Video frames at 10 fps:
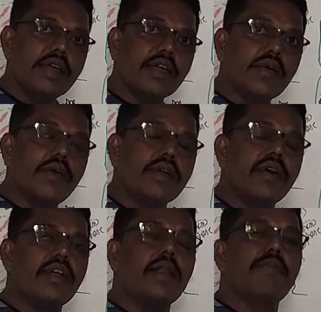
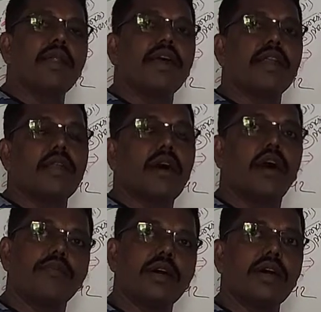equatorial plane
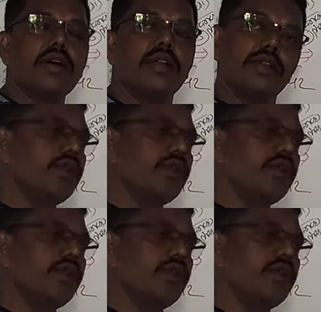of the